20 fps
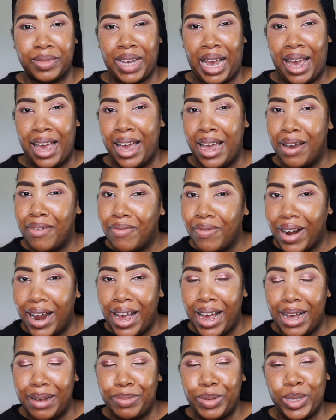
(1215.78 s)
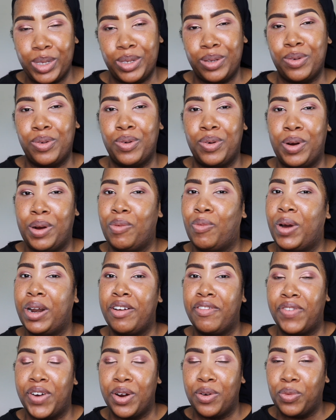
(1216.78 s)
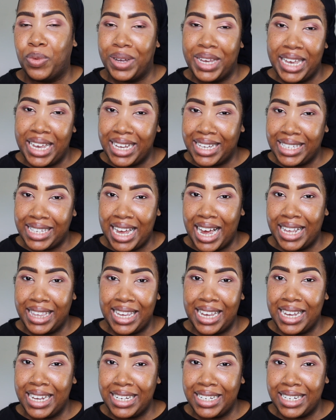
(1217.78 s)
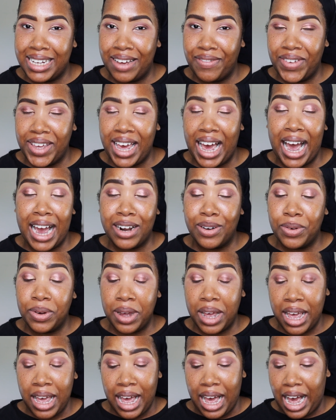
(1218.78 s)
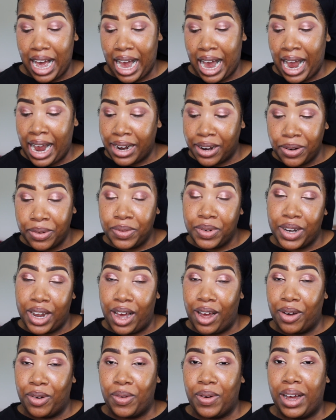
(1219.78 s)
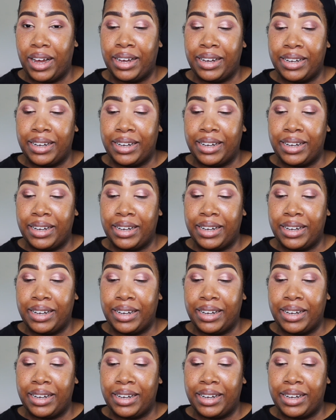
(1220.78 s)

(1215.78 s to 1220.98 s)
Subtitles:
head wraps or one of her wigs at the end of it. I don't know.